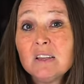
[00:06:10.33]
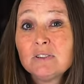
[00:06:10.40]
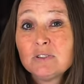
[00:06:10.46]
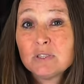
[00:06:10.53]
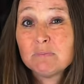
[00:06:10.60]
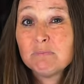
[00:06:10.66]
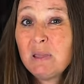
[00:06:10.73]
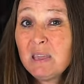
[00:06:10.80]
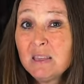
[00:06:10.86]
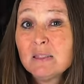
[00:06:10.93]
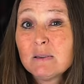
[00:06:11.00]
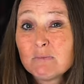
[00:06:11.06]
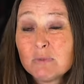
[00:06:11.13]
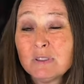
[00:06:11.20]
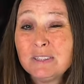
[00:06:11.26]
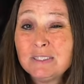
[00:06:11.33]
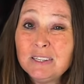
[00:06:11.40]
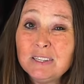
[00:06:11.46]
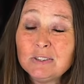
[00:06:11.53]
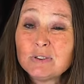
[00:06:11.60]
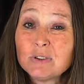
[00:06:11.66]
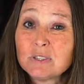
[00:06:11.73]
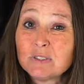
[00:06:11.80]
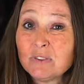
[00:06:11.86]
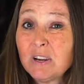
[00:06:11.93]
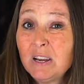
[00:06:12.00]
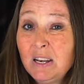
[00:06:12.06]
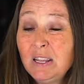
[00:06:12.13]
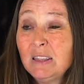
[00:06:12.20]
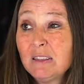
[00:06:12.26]
just making them really dangerous for
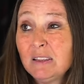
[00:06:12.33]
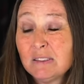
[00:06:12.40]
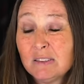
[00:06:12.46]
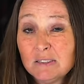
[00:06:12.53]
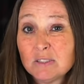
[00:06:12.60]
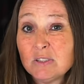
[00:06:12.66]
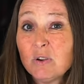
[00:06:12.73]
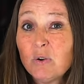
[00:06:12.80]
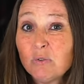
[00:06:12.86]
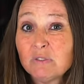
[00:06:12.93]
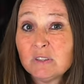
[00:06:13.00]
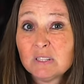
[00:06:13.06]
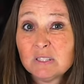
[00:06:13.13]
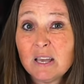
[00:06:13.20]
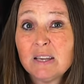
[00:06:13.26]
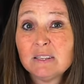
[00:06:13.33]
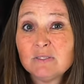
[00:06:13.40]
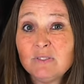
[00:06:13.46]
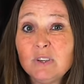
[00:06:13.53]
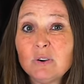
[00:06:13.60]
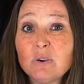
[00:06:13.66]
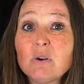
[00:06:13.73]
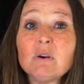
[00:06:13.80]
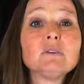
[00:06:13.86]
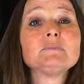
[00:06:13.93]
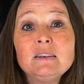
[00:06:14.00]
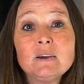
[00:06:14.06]
anything that is an oversized vehicle.